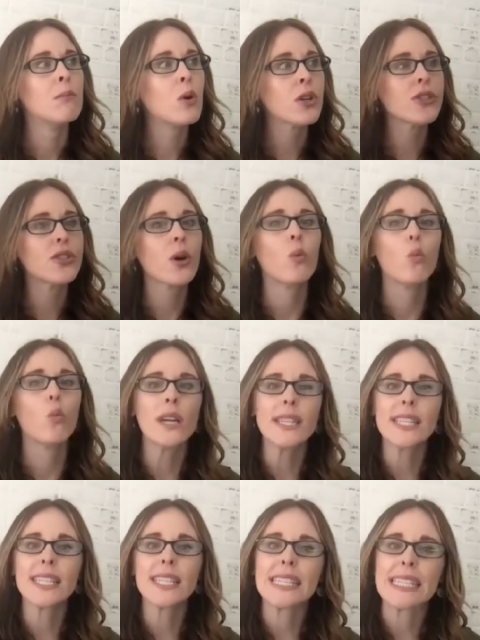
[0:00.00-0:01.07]
more so
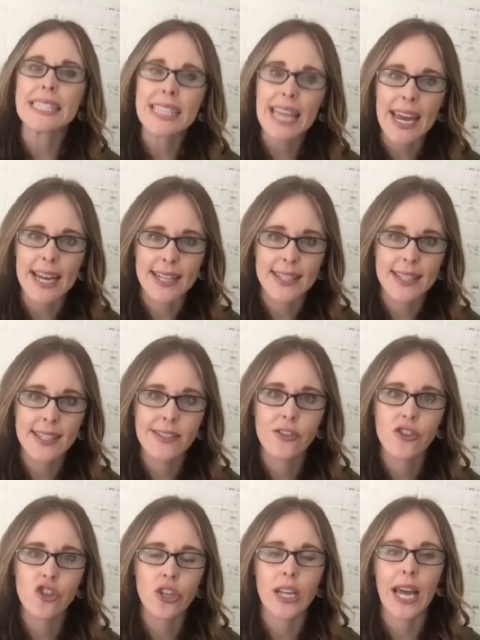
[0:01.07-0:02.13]
what stance
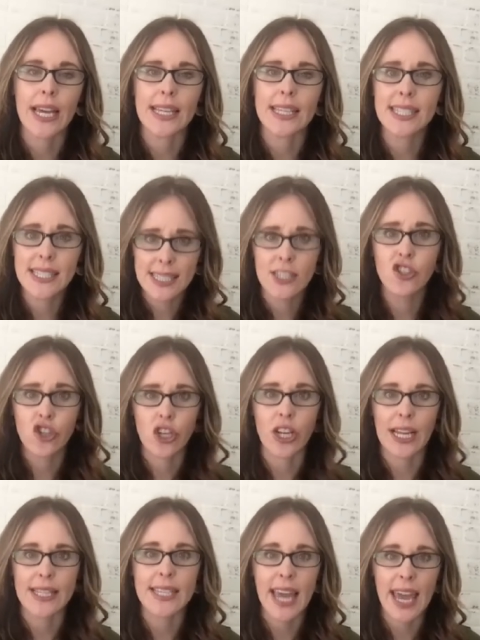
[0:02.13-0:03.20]
should i
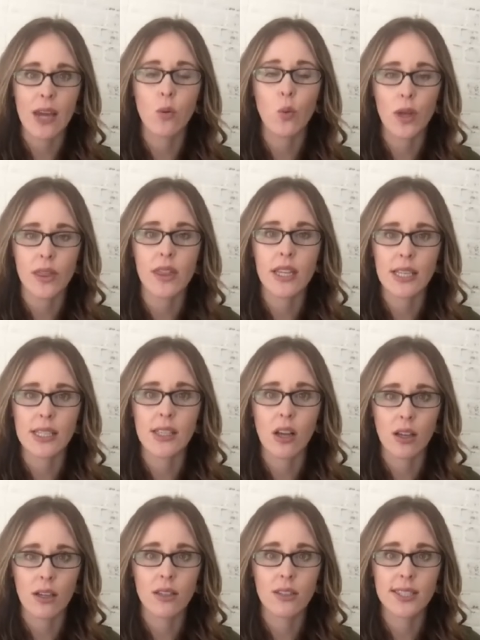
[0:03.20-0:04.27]
should i take with these
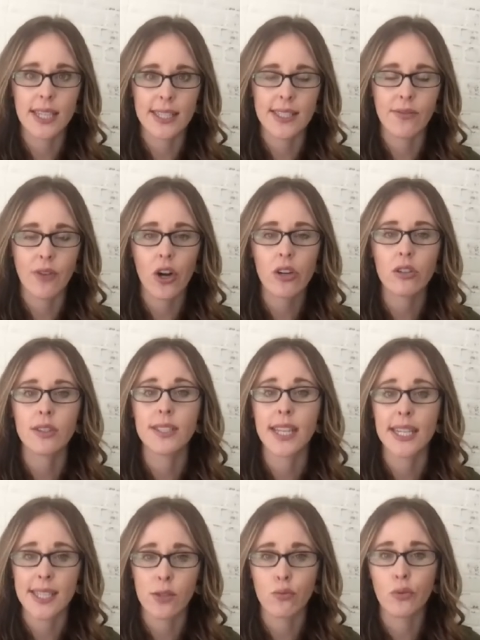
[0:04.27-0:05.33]
sets of articles
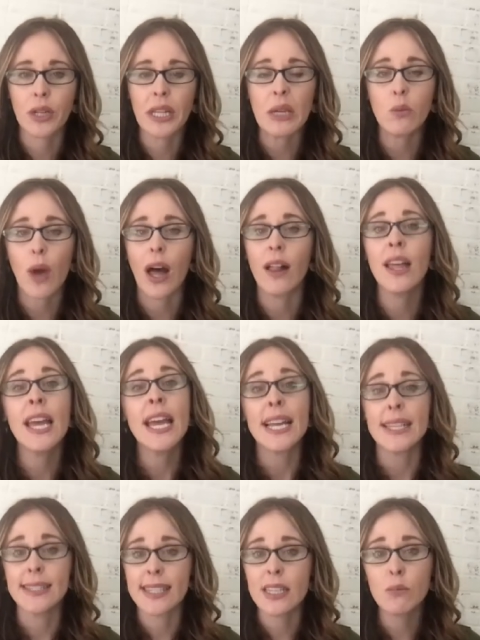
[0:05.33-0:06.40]
that did really well
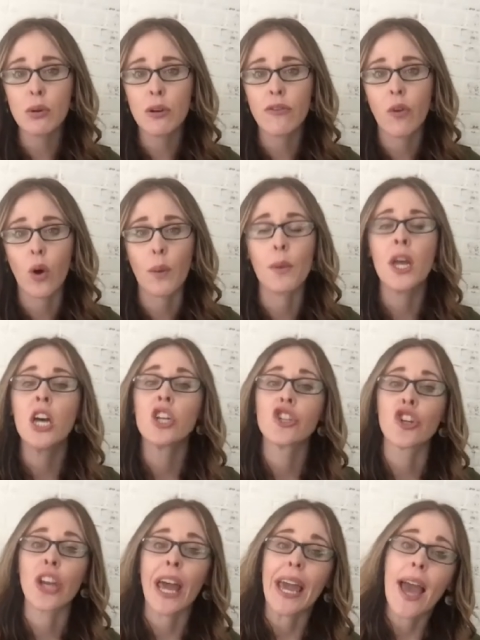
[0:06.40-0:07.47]
and didn't perform
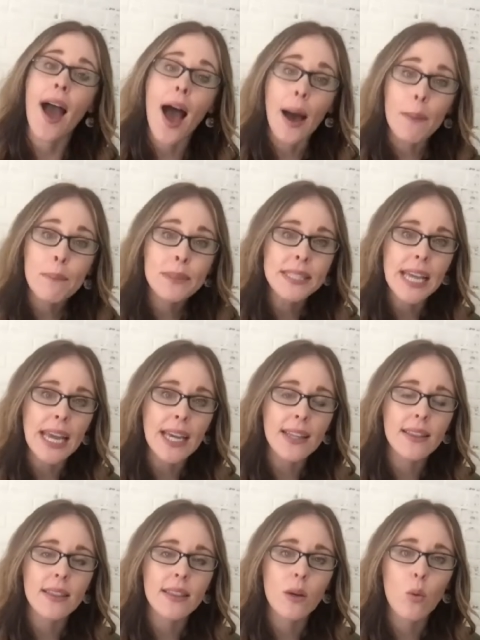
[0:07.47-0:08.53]
should i
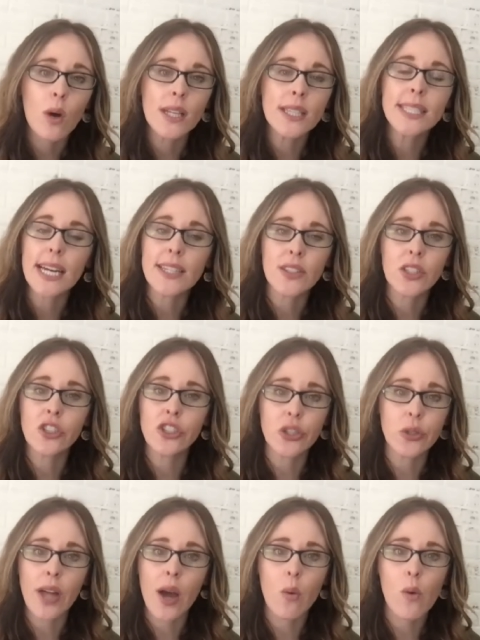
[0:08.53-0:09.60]
update the ones that didn't
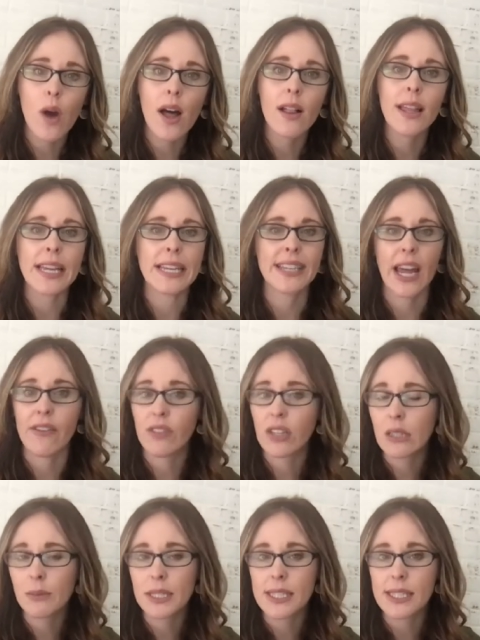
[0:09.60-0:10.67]
do that well and dive a
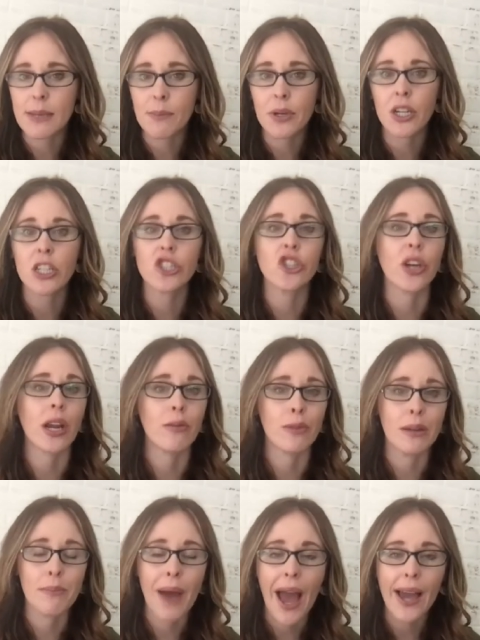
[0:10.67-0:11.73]
little bit deeper should i
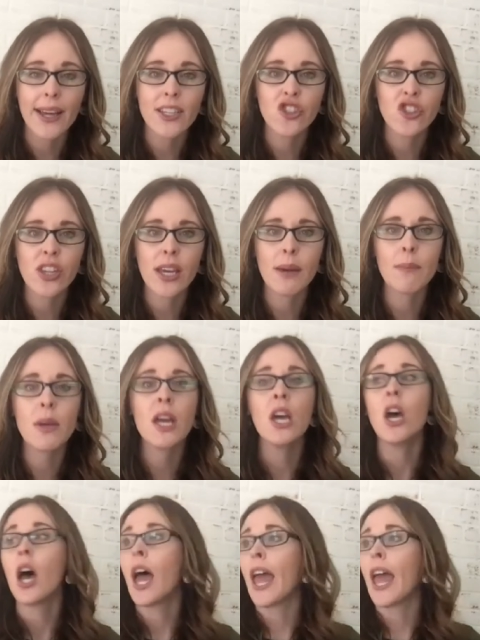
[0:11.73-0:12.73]
repackage them